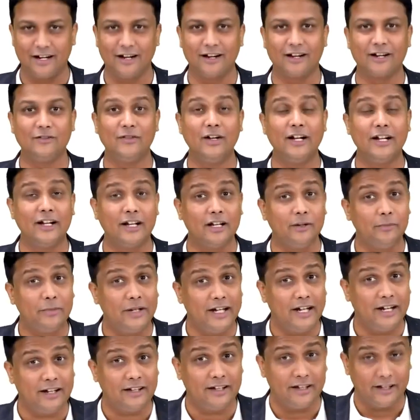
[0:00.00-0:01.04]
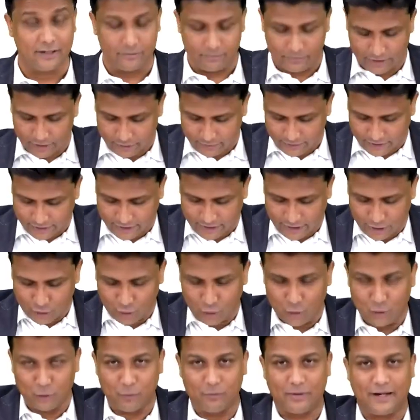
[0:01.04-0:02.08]
artery will terminate there by dividing
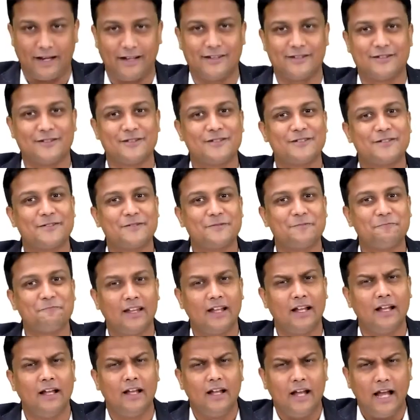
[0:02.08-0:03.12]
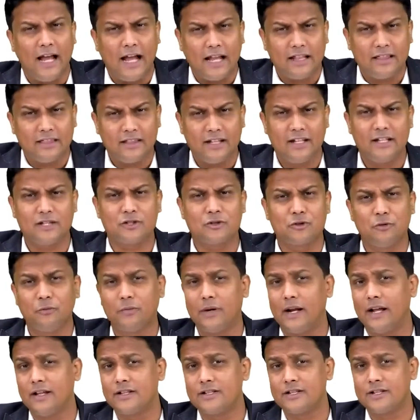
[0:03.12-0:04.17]
into 2 branches. And these 2
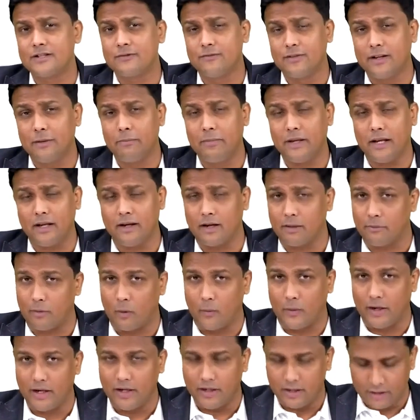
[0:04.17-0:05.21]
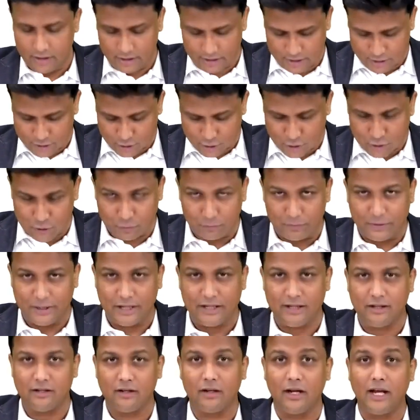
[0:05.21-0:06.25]
branches will be number 1
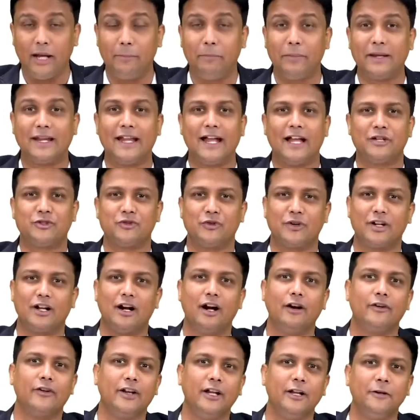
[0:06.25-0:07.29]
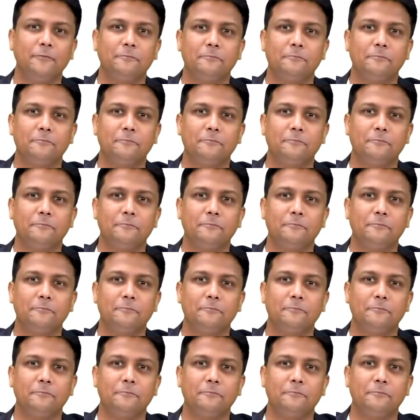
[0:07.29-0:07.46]
superior epigastric artery